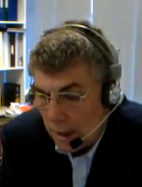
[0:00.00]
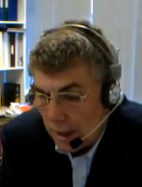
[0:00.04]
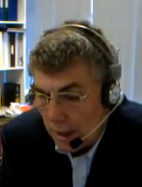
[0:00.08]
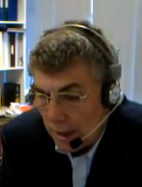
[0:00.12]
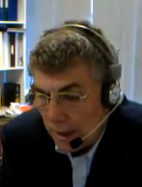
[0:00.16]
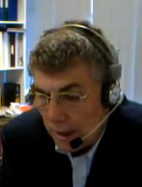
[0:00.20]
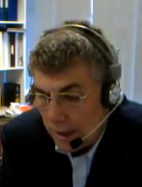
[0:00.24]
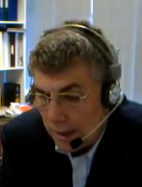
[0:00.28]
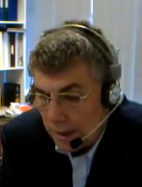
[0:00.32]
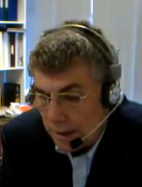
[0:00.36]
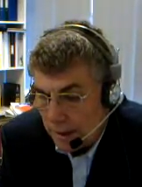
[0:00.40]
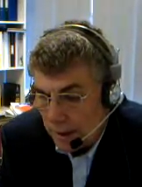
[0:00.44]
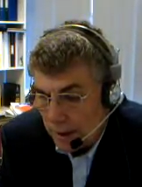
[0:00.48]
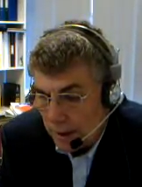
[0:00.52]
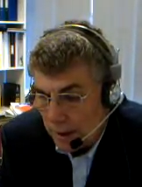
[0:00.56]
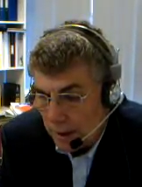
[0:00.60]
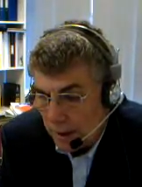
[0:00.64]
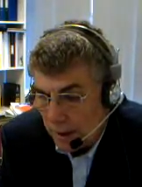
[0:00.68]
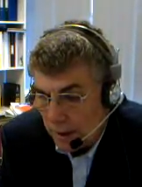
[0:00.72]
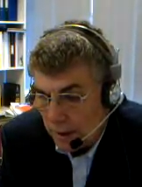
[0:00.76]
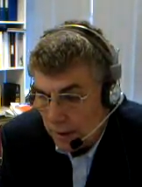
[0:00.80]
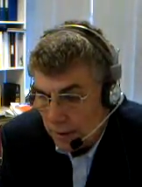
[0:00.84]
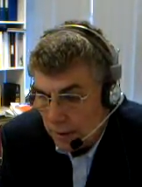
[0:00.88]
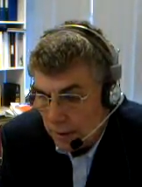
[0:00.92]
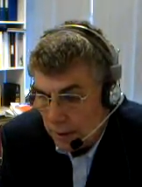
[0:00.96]
and
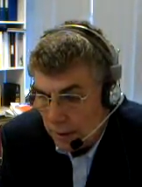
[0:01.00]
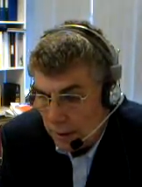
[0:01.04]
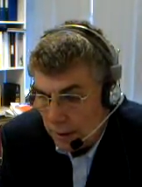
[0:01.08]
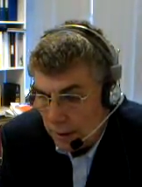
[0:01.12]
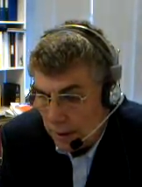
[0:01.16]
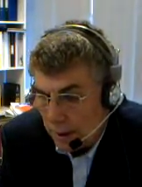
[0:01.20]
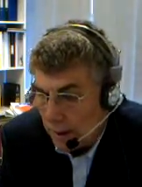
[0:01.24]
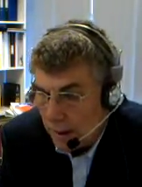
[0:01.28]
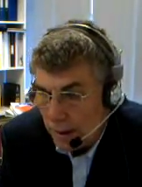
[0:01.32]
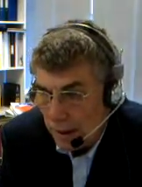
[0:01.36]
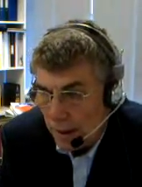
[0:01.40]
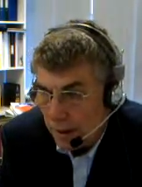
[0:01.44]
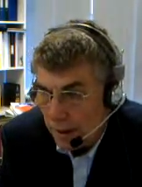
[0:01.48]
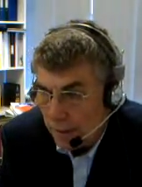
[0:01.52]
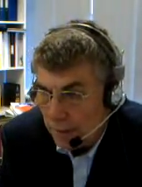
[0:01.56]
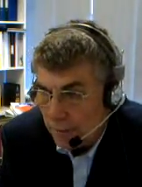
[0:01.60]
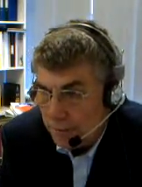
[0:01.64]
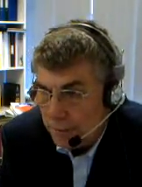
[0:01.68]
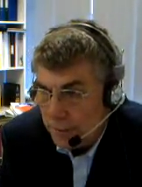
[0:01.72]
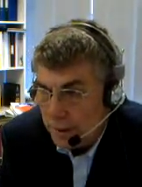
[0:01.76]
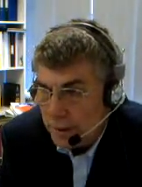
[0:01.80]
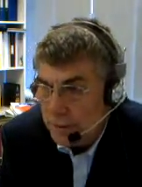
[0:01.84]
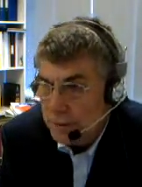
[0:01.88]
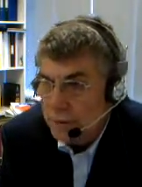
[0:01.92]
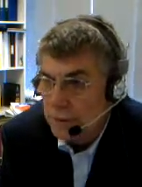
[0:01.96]
in any other
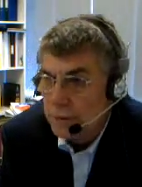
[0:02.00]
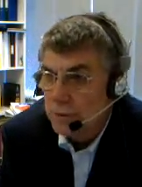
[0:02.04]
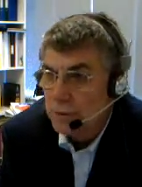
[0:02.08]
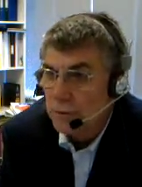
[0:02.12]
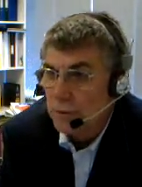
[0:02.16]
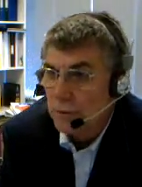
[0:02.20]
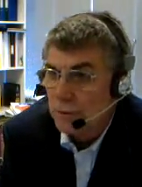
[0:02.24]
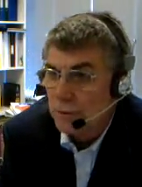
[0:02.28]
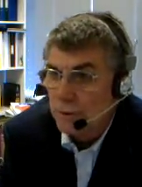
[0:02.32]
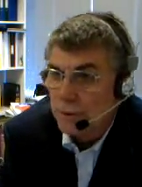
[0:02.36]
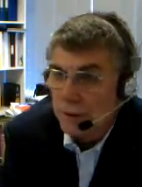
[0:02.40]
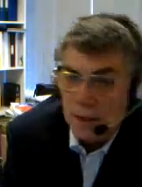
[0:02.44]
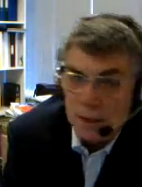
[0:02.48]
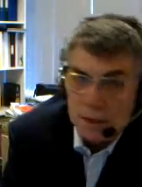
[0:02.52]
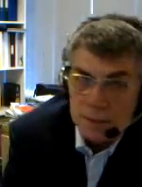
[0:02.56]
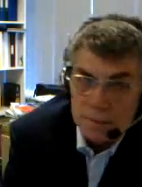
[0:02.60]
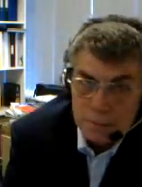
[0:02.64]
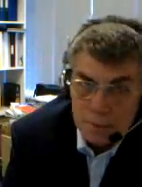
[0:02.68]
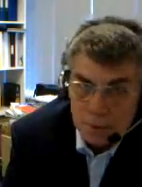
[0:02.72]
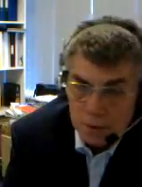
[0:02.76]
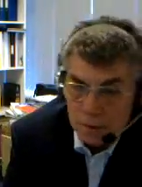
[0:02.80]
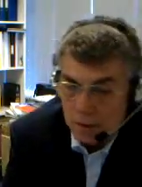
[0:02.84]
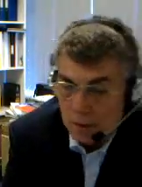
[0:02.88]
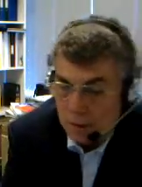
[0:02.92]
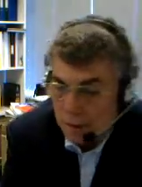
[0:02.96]
business law
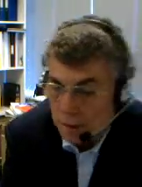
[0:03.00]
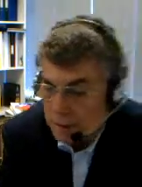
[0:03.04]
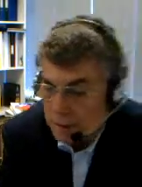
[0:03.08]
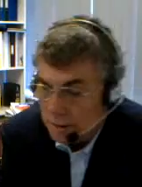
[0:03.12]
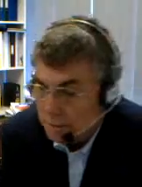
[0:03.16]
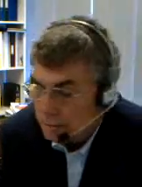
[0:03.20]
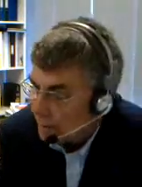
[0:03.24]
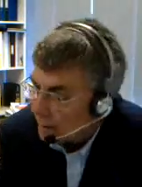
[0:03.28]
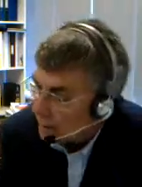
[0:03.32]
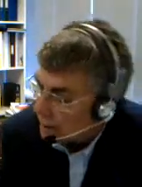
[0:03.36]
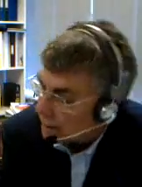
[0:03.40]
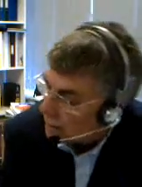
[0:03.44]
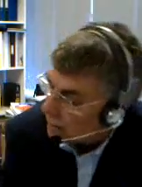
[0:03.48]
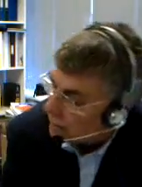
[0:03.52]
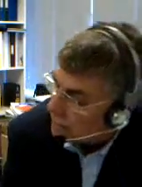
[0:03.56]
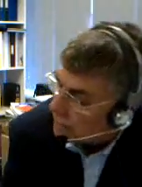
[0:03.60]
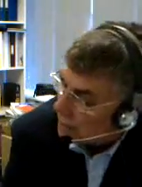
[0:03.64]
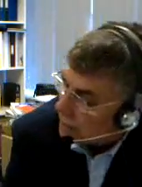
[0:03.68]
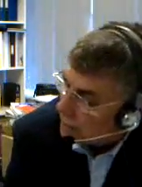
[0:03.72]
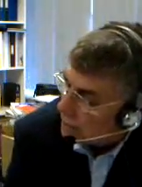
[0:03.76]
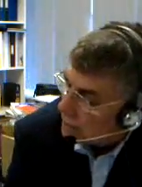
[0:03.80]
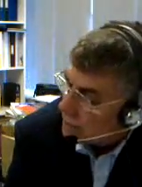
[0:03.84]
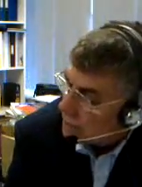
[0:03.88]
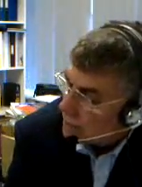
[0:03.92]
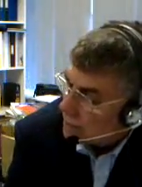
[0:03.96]
textbook I'd expect there to
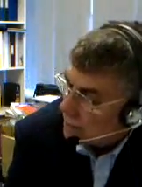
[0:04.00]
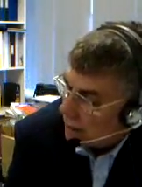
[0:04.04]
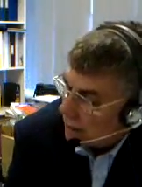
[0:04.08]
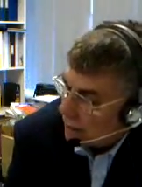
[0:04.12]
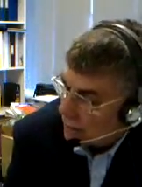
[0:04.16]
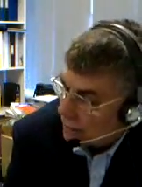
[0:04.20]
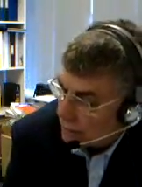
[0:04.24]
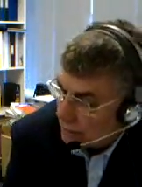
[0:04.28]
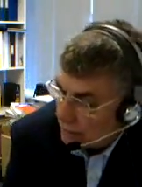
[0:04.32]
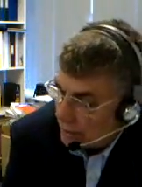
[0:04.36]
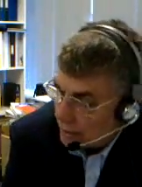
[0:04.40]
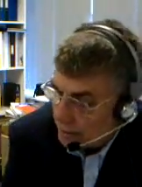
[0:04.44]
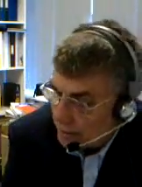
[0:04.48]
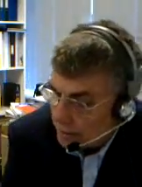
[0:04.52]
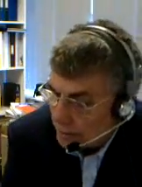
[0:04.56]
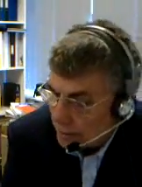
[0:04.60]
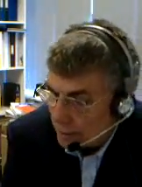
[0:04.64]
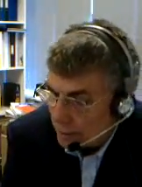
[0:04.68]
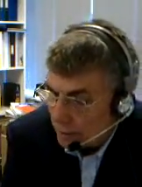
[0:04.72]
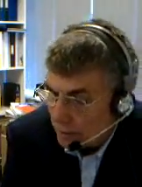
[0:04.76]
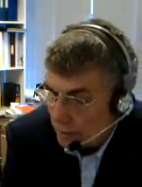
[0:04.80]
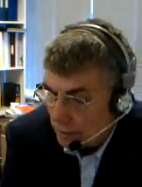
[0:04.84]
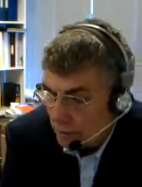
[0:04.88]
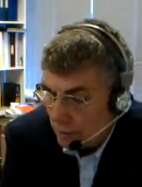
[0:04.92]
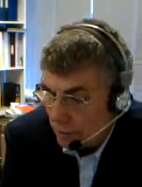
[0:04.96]
be a
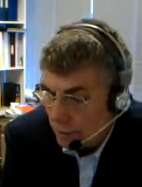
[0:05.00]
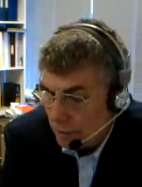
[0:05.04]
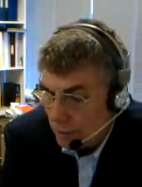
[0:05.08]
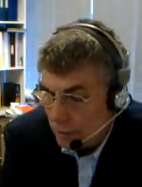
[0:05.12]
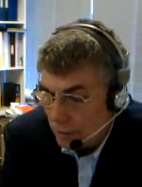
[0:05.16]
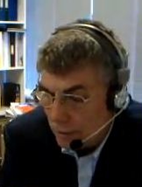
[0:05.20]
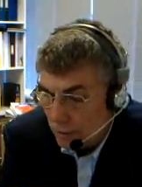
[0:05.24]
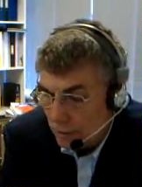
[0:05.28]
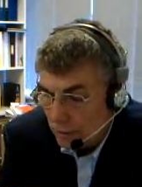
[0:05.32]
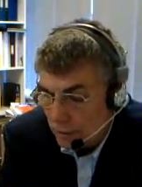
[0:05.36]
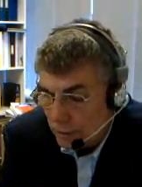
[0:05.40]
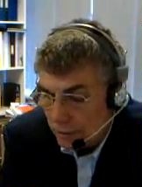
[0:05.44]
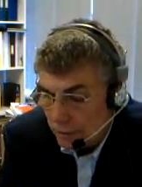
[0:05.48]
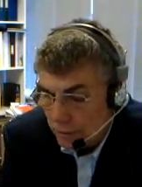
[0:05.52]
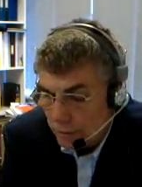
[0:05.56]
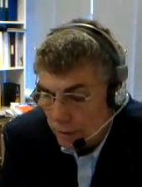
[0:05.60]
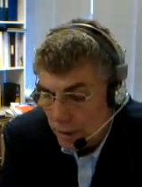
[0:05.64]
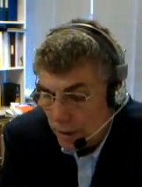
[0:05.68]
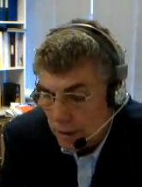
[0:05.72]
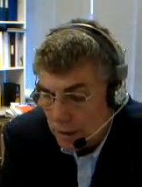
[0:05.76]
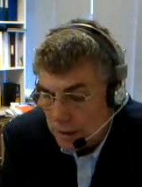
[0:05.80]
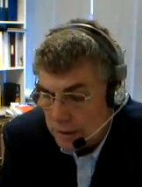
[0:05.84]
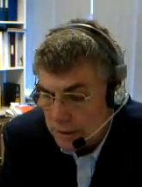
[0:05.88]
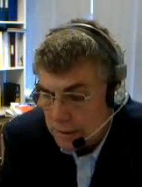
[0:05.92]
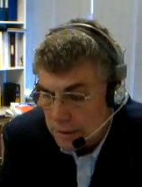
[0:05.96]
treatment of the law of
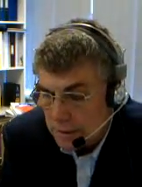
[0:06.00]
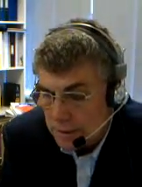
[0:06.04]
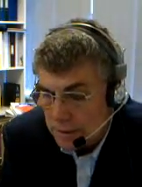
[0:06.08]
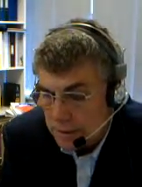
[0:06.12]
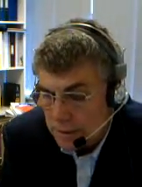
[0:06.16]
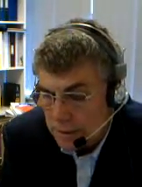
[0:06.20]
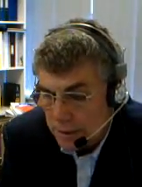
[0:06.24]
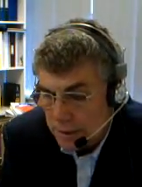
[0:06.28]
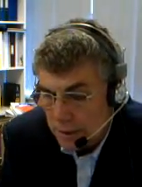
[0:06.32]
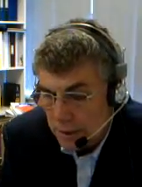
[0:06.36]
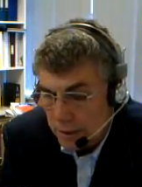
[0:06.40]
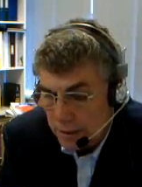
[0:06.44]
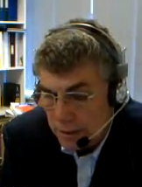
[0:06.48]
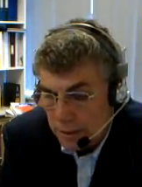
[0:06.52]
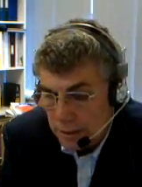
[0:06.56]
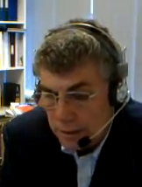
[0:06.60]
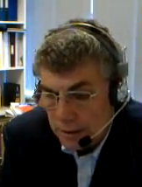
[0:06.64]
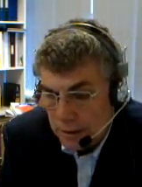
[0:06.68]
trusts.